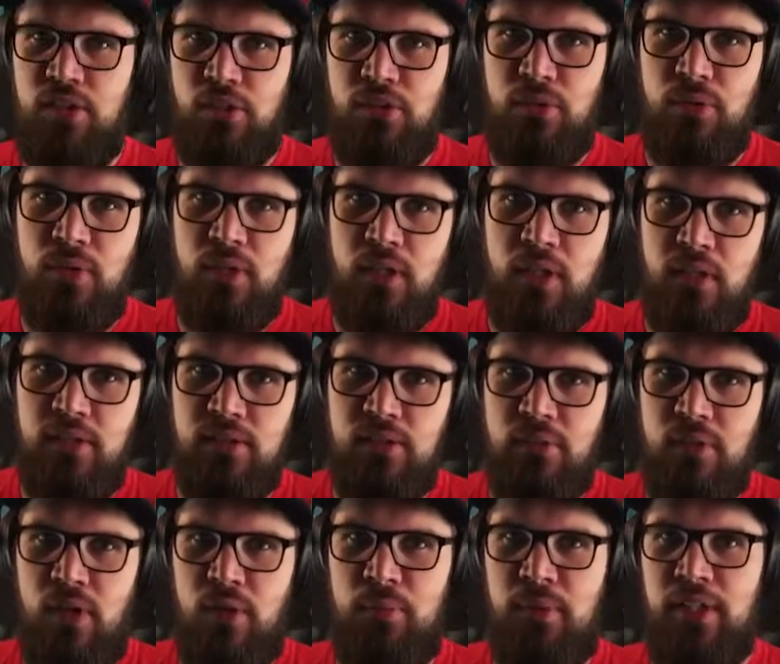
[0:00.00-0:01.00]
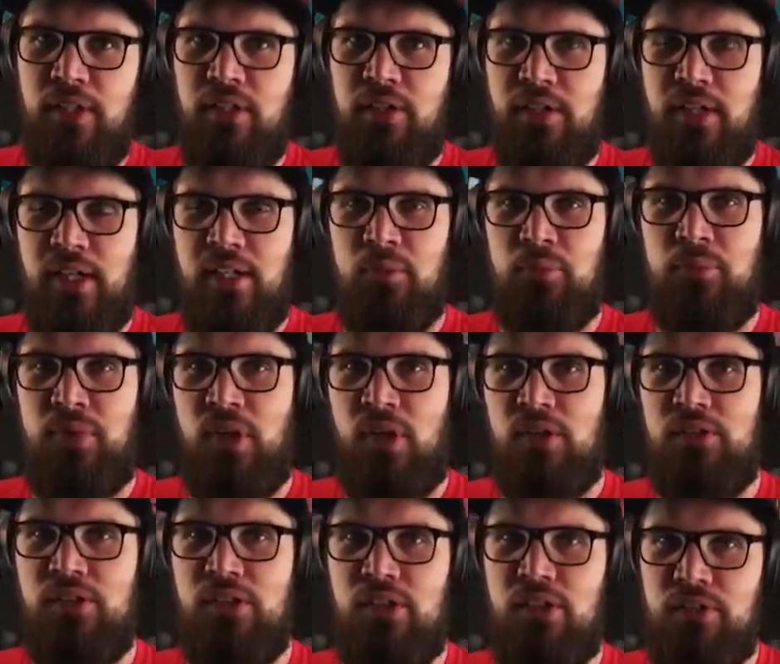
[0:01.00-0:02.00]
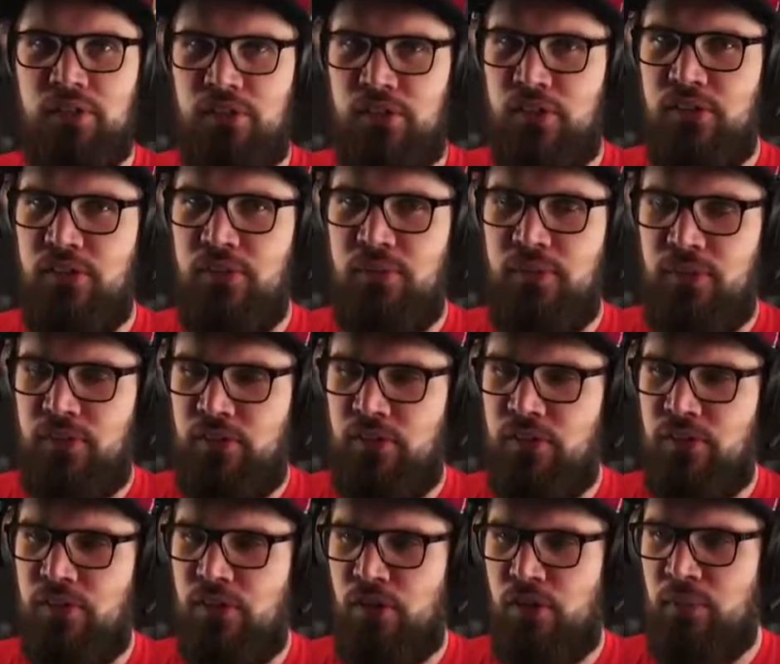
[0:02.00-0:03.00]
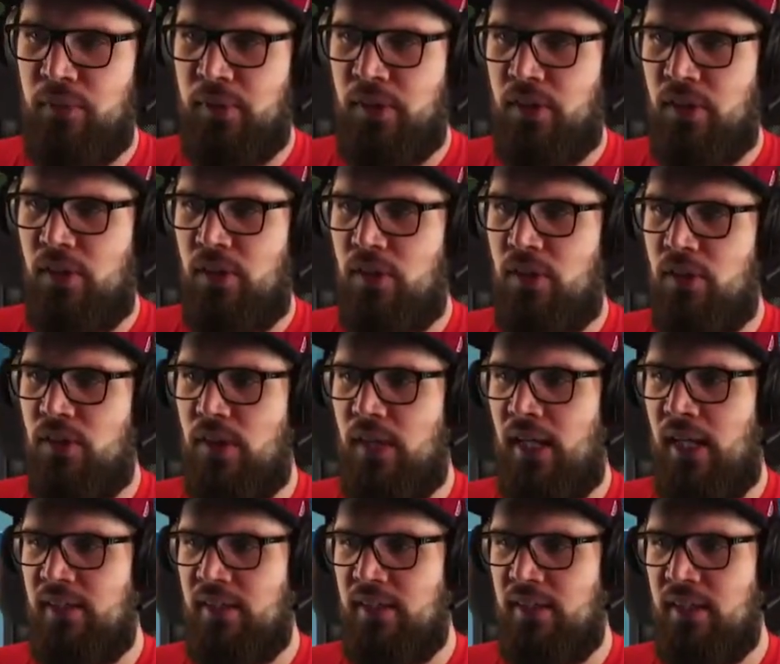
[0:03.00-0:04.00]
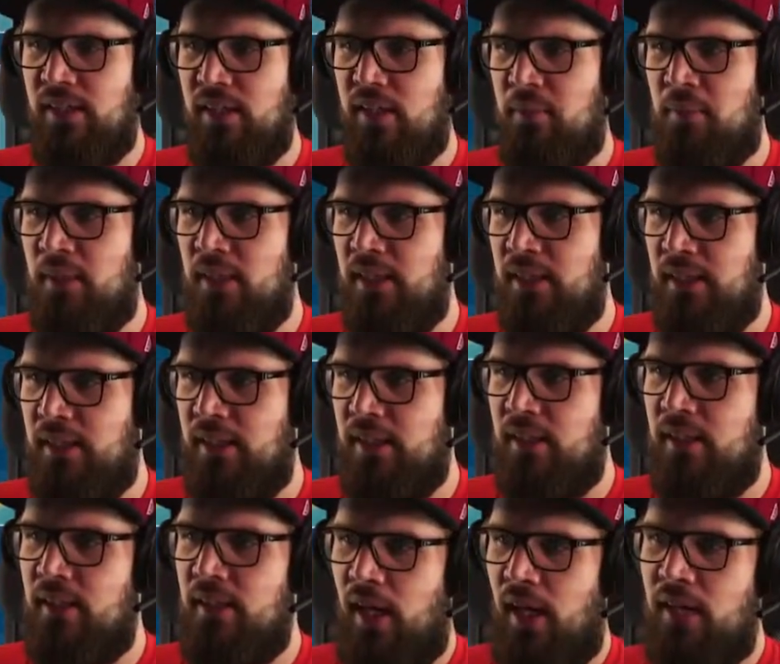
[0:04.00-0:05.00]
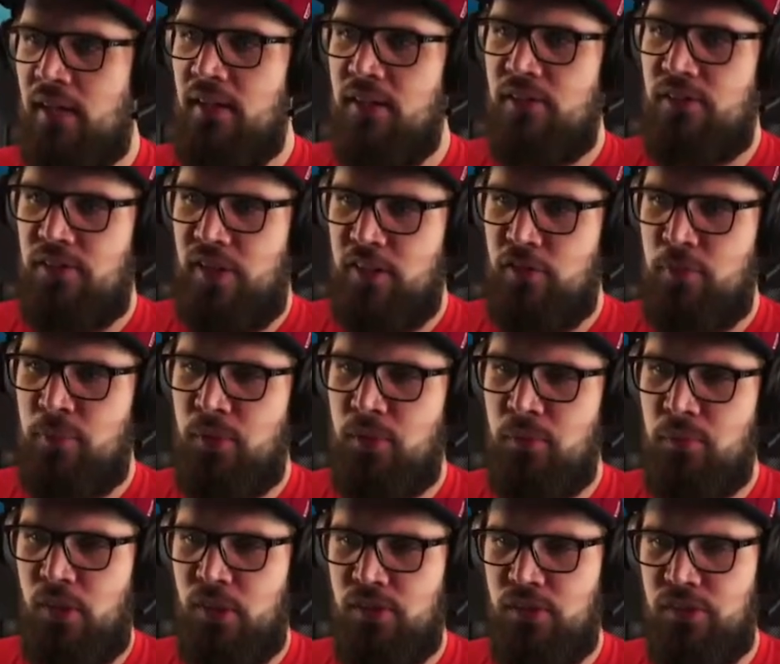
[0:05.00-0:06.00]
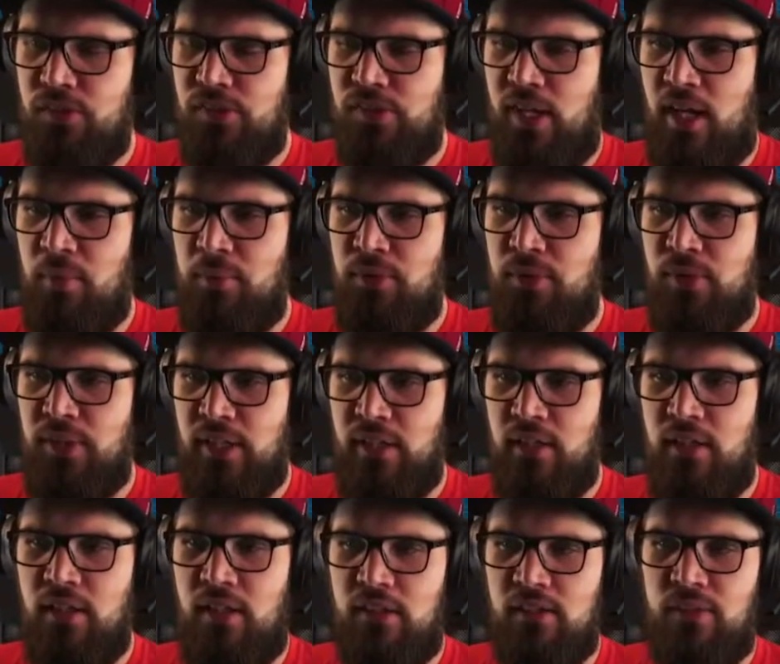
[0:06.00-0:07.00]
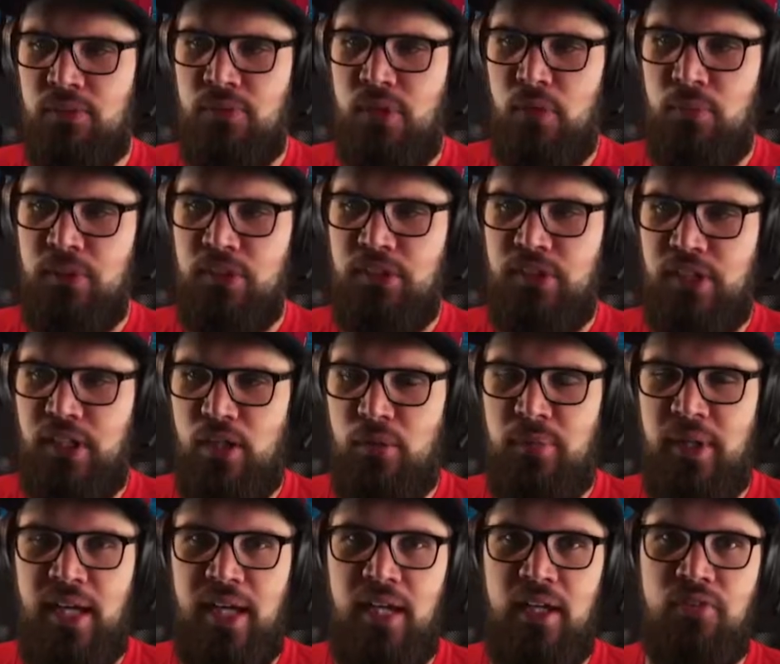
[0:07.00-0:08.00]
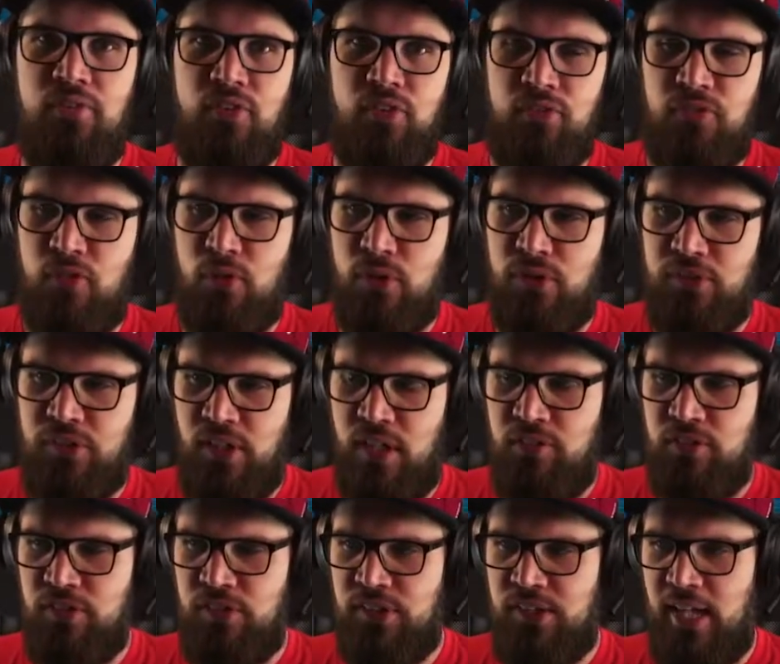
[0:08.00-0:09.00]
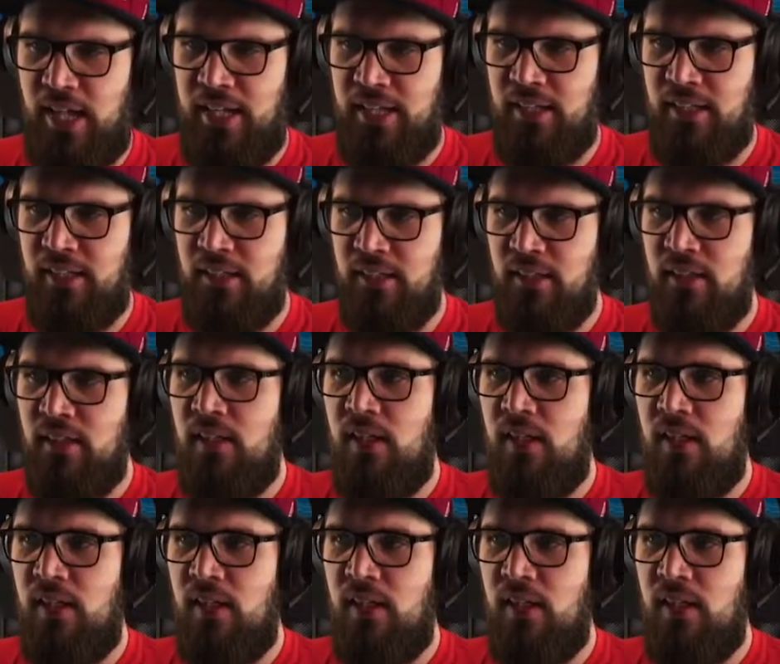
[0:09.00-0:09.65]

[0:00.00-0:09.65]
So to unlock the roamer, you can approach the construction research terminal at the anomaly. In the transport modules tab, you can unlock the roamer geobay for 4 salvage data.